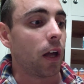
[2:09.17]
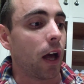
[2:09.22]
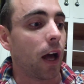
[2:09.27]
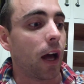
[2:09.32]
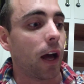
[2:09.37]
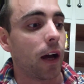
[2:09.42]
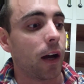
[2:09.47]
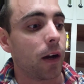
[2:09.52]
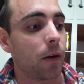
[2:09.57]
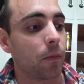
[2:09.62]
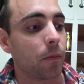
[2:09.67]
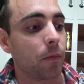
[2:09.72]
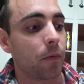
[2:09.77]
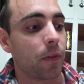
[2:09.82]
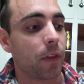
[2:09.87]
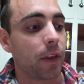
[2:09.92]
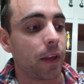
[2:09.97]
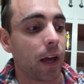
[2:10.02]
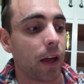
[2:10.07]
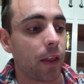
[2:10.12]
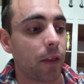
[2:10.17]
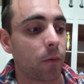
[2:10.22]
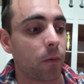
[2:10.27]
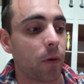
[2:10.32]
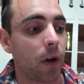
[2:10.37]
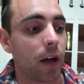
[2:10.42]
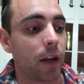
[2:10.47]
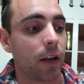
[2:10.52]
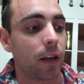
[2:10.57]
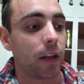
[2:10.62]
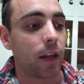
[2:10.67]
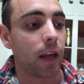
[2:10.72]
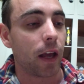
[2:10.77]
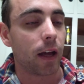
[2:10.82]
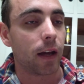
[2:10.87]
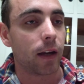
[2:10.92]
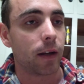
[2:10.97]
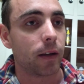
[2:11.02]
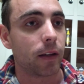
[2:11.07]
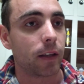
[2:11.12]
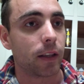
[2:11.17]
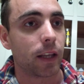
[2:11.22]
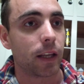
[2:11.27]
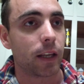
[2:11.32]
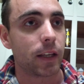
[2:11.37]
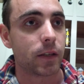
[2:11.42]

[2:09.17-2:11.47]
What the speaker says: The other one that